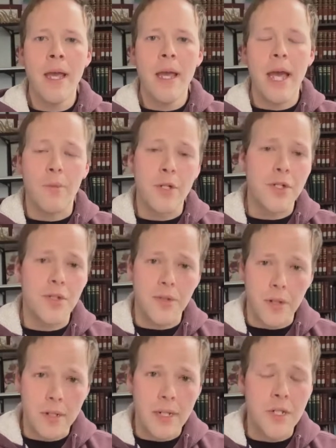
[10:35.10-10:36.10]
and which has
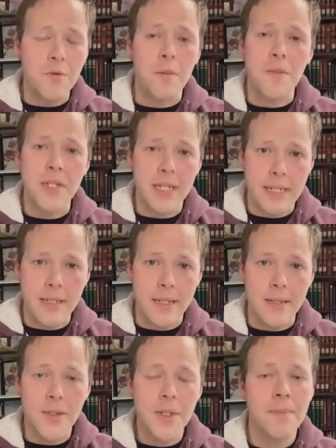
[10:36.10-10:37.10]
turned us from
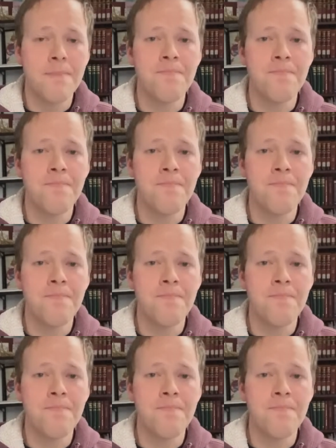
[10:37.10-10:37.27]
citizens